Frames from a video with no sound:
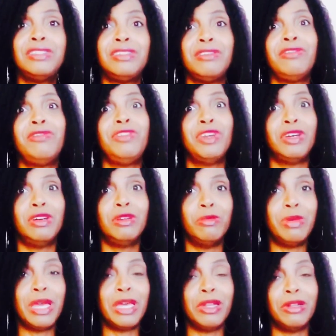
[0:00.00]
to feel
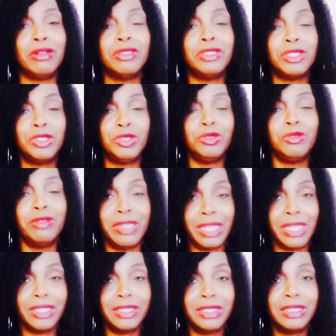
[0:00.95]
better to do
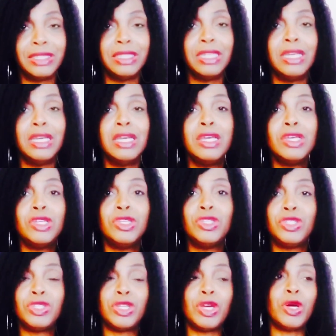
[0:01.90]
this.
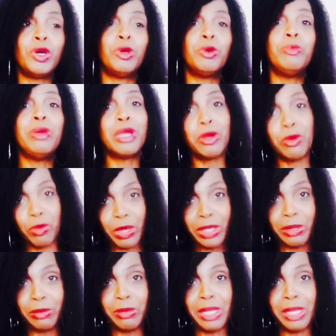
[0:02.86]
So bear with